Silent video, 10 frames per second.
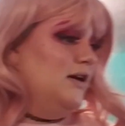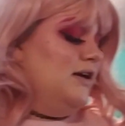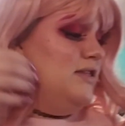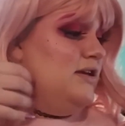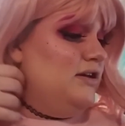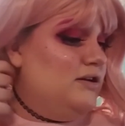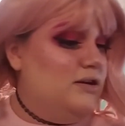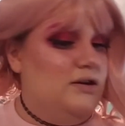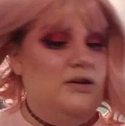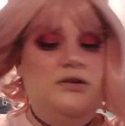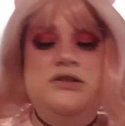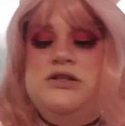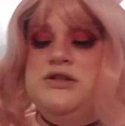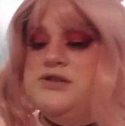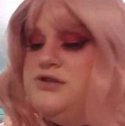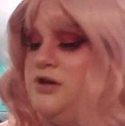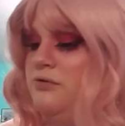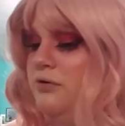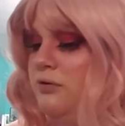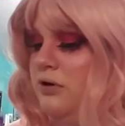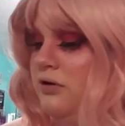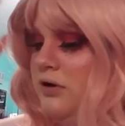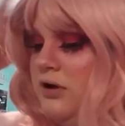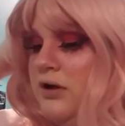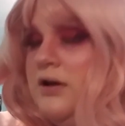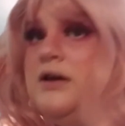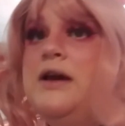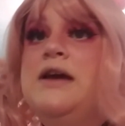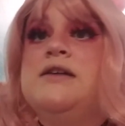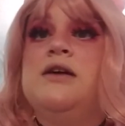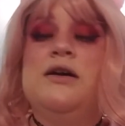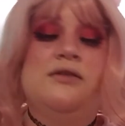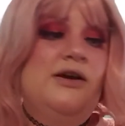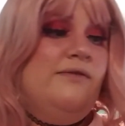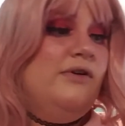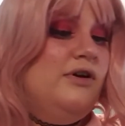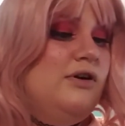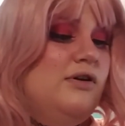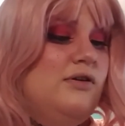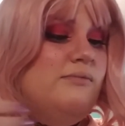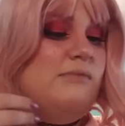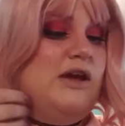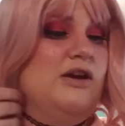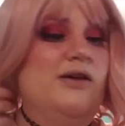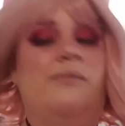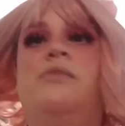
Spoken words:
I think she is so cool, and I love her makeup.